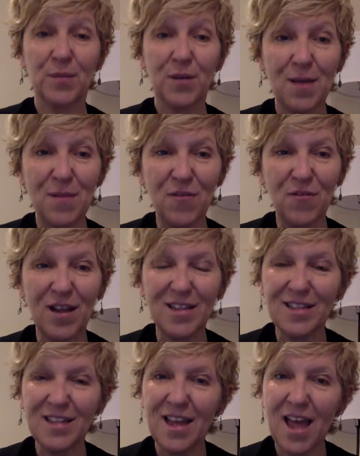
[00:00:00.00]
Okay, my
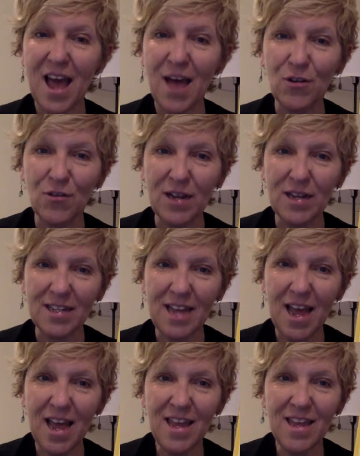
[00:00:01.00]
friends, have a great
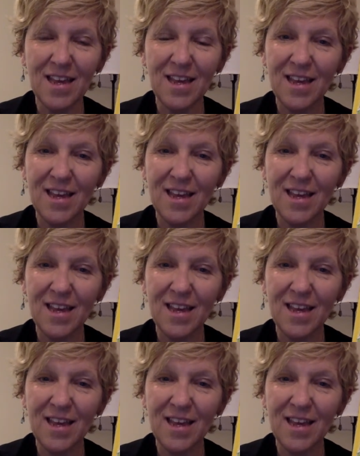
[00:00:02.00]
day.